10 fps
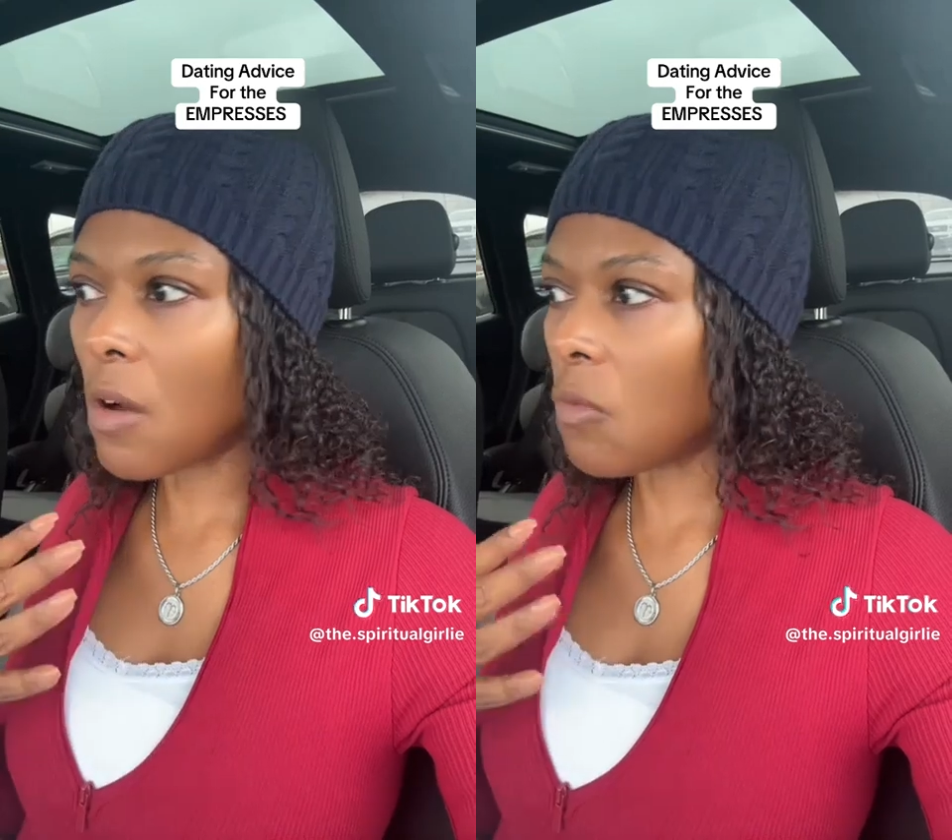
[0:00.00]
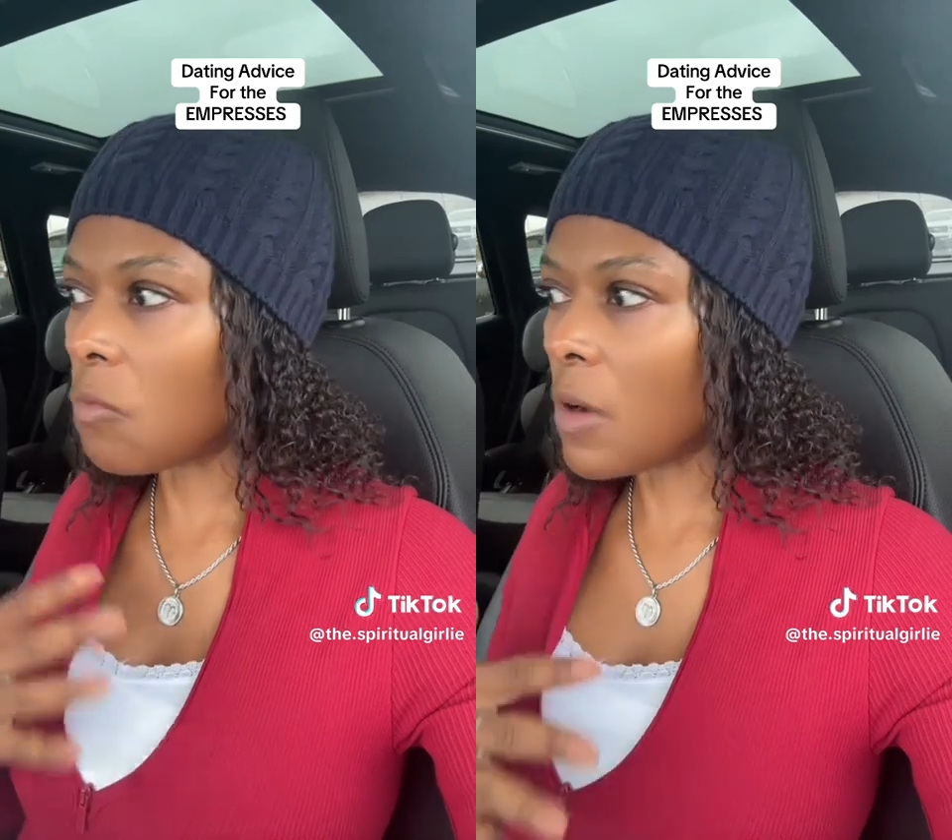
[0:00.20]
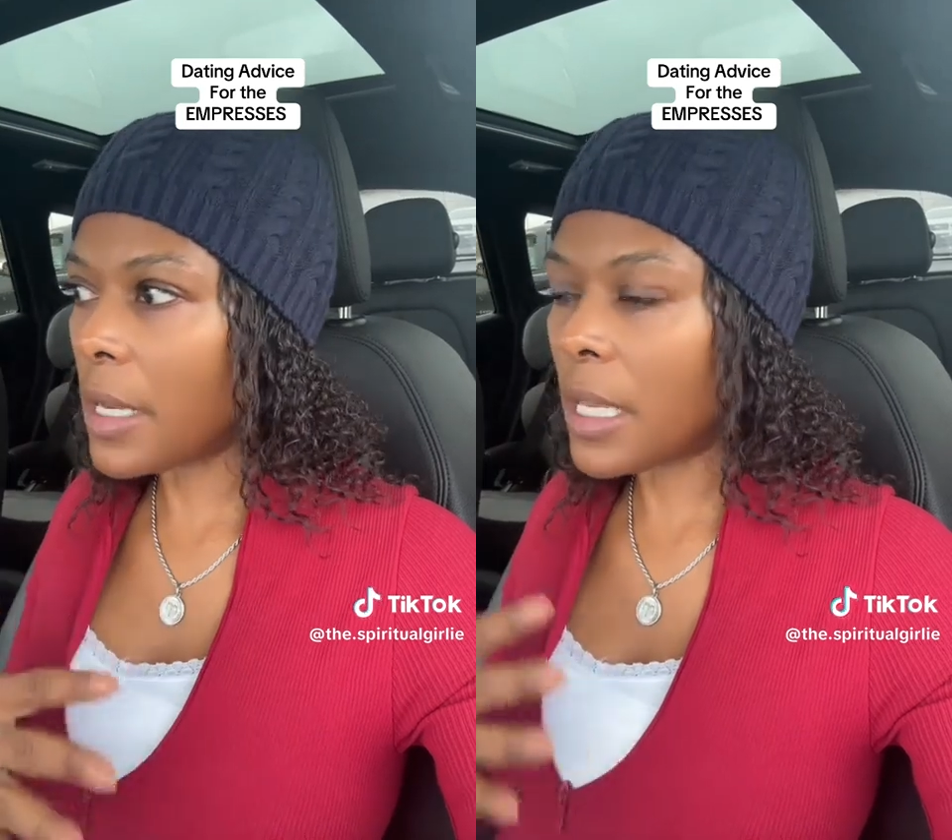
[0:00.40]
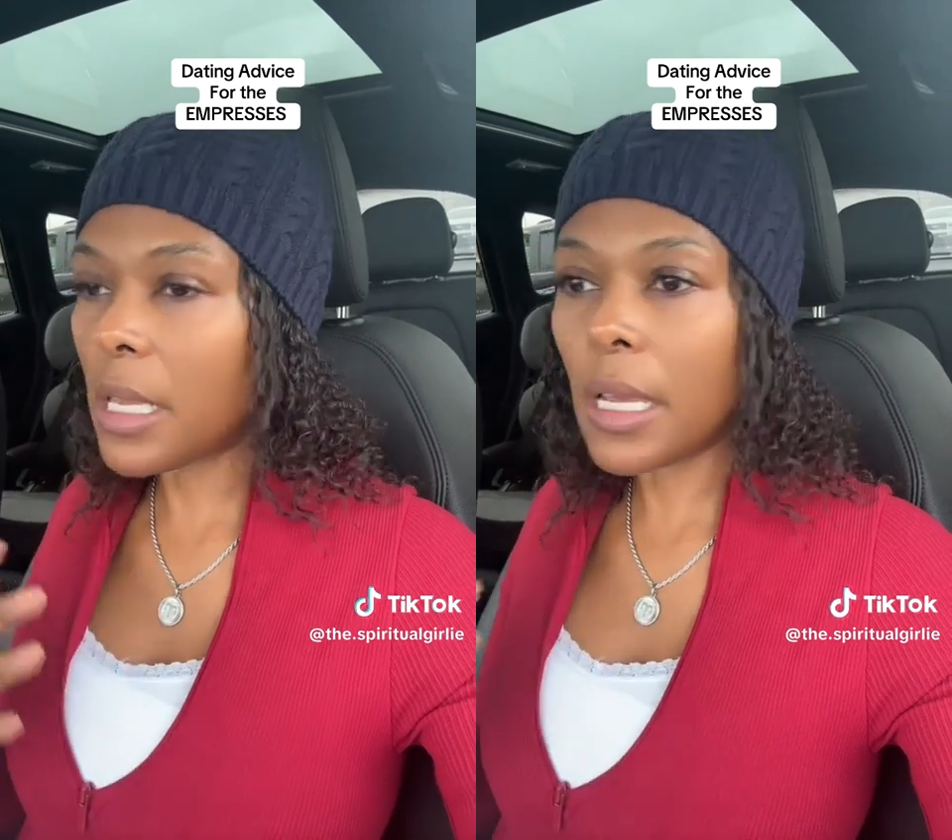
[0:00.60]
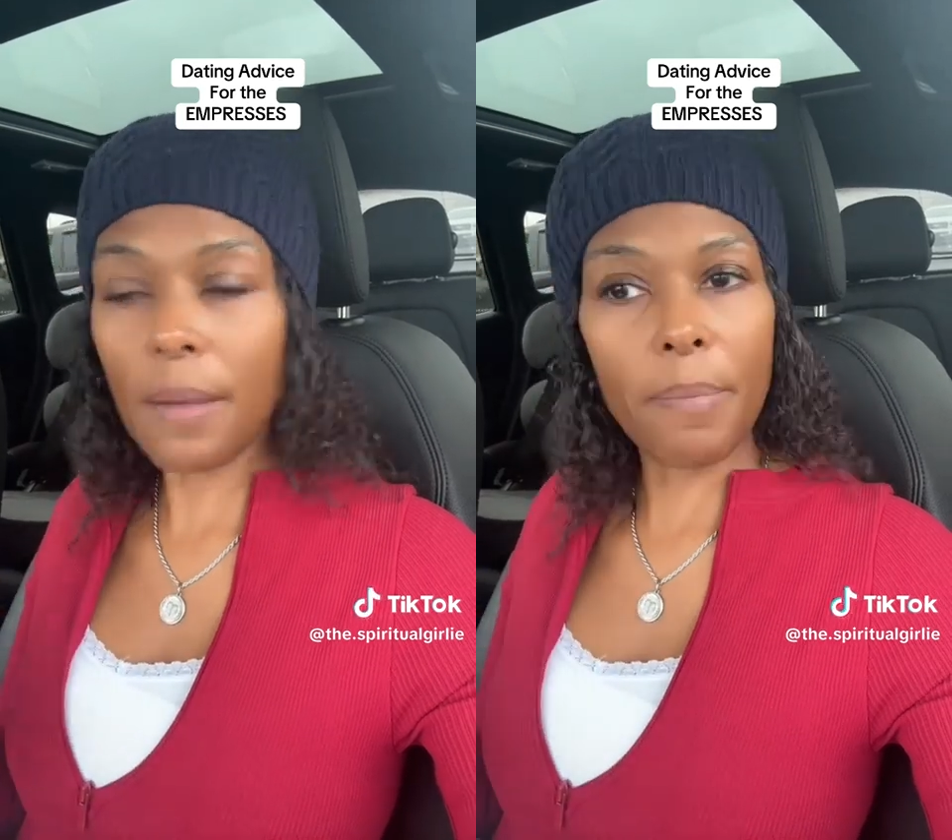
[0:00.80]
running
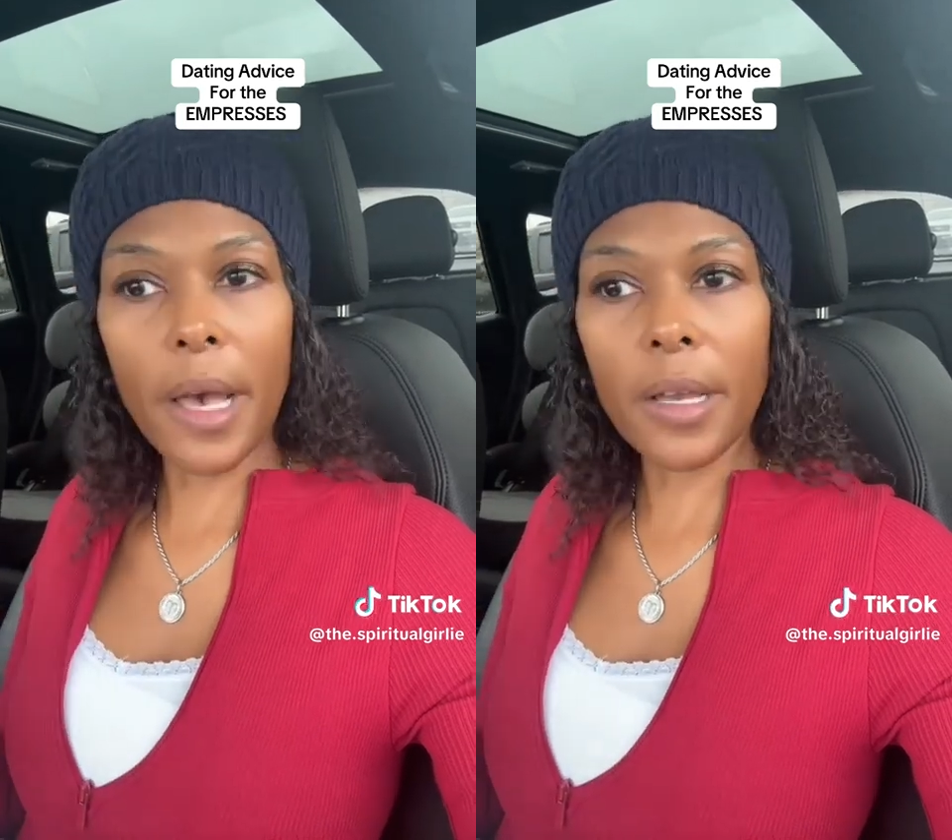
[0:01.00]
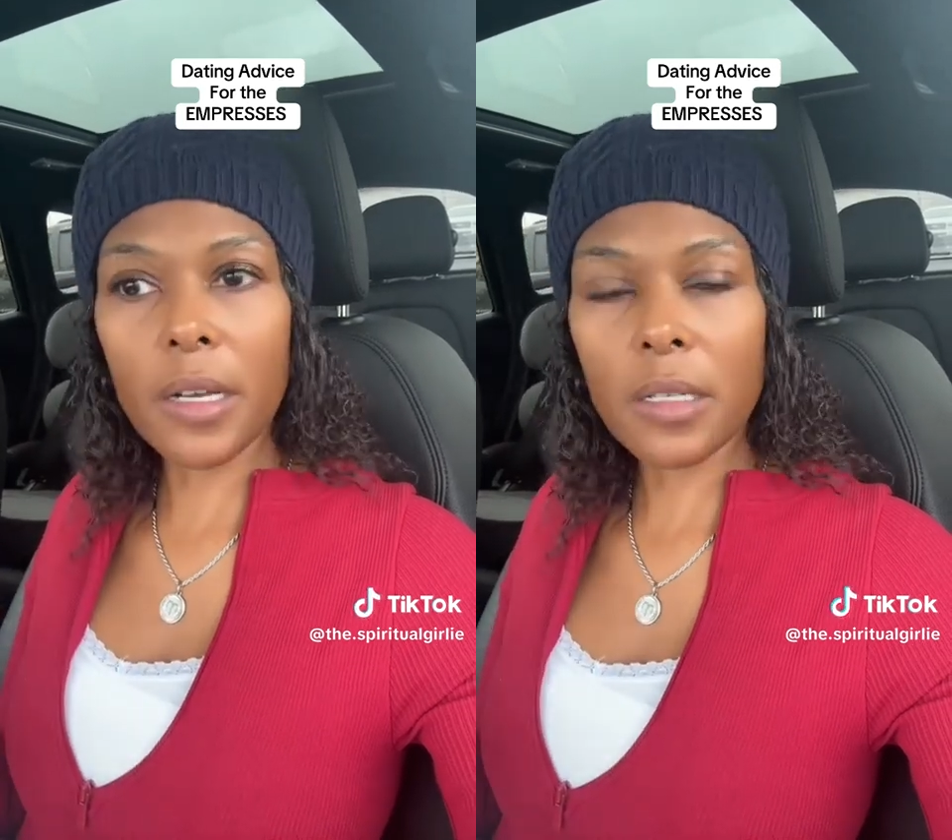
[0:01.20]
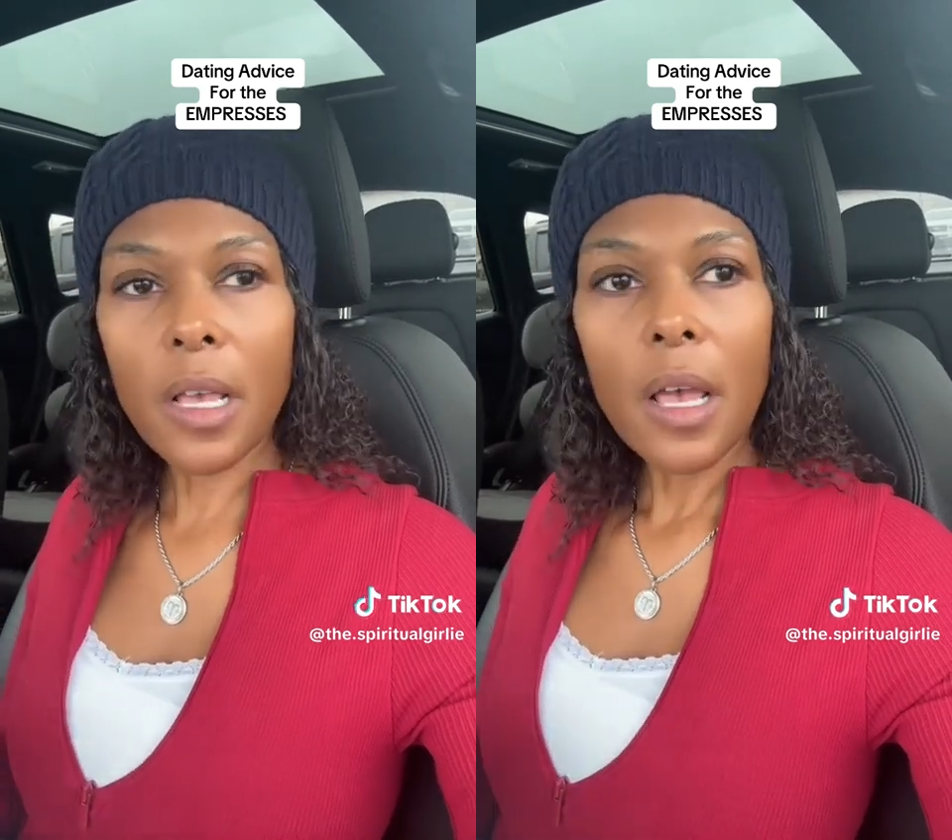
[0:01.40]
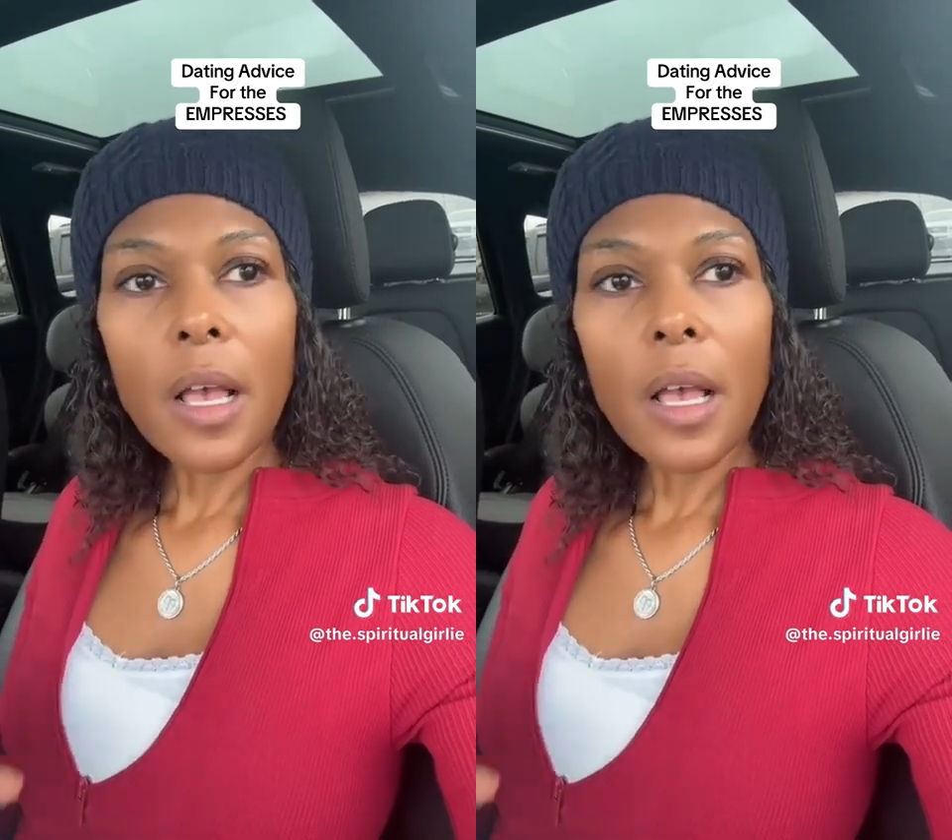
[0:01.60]
empires.